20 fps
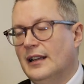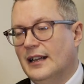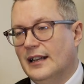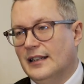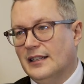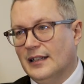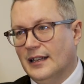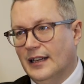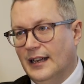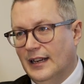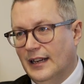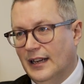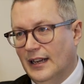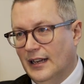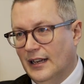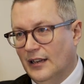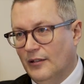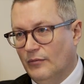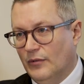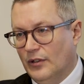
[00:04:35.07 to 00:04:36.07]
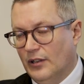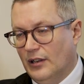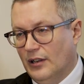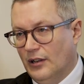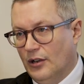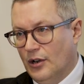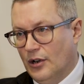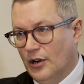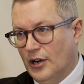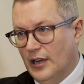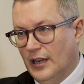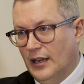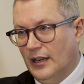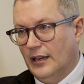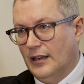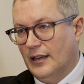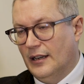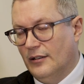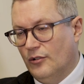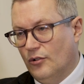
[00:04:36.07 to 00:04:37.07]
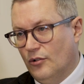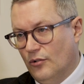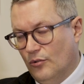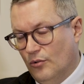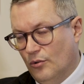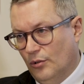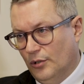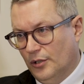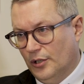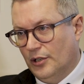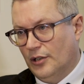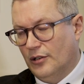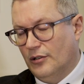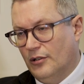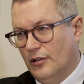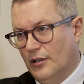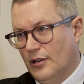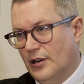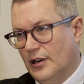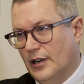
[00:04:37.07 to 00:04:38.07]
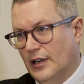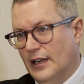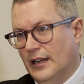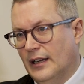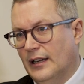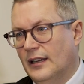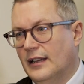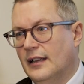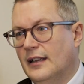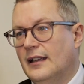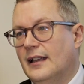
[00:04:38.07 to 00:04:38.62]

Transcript: it's linking in with learning and older learning,